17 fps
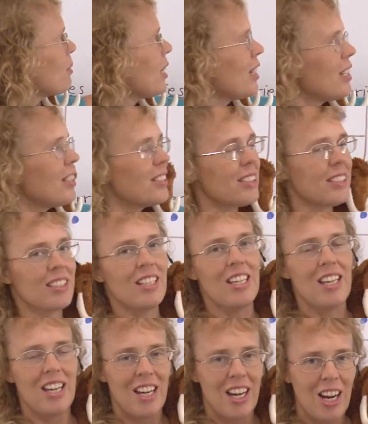means
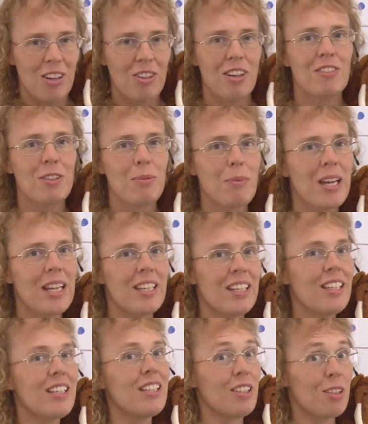however
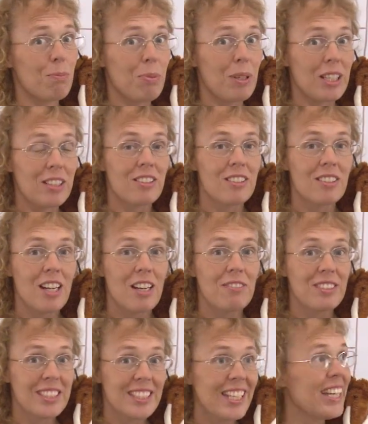many the
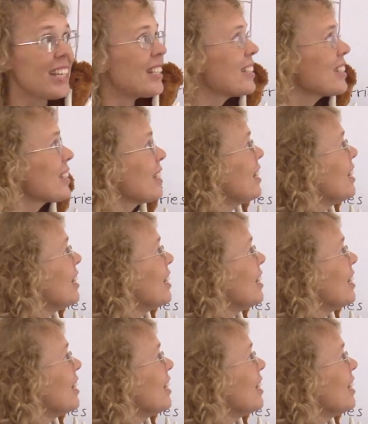pictograph says.